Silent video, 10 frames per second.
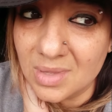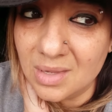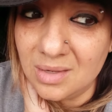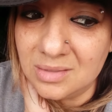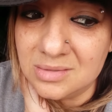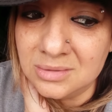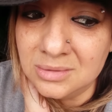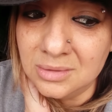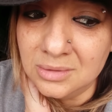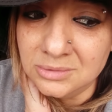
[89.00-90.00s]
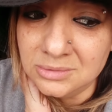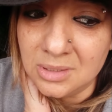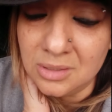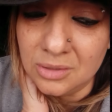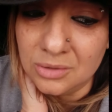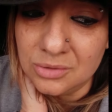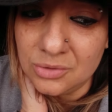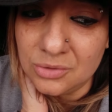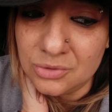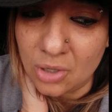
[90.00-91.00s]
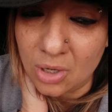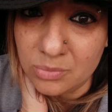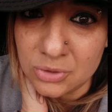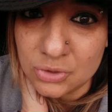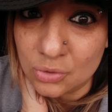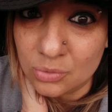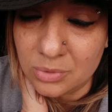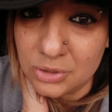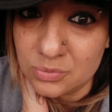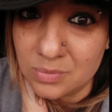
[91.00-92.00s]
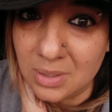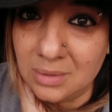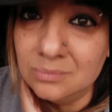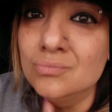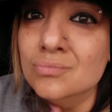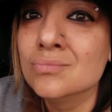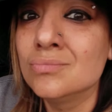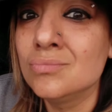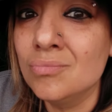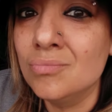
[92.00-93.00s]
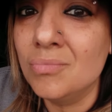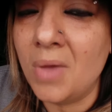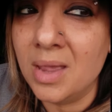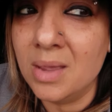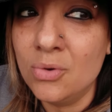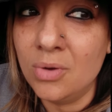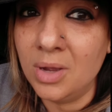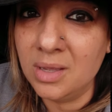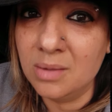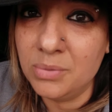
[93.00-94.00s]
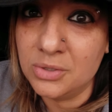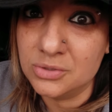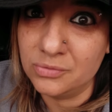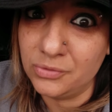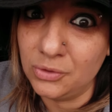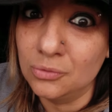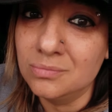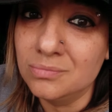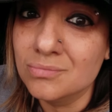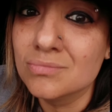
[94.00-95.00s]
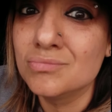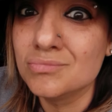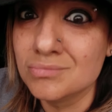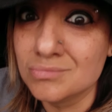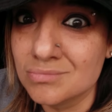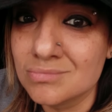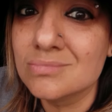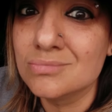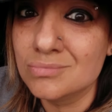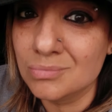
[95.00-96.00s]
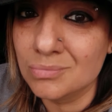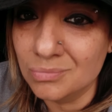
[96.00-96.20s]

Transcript: And you taught me so much, Mom. I am who I am because of you. Mm-hmm.